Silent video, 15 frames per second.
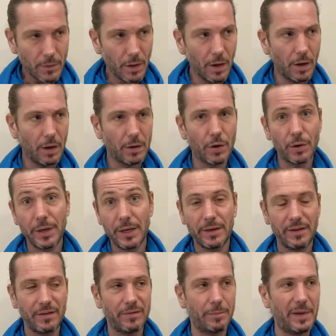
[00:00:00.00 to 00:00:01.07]

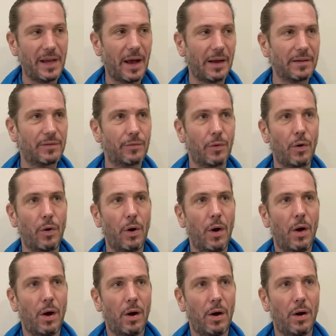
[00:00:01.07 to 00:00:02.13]
cognitive bias for,
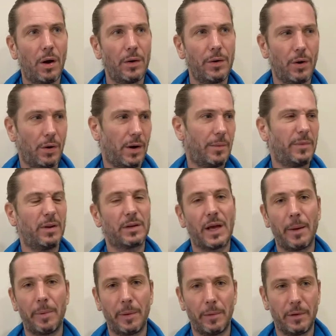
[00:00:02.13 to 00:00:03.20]
no, I'm not
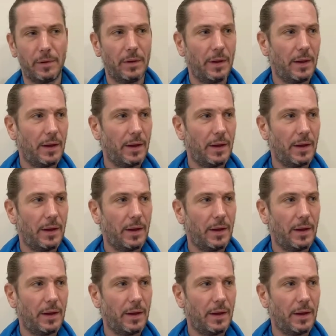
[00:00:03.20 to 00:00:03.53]
capable,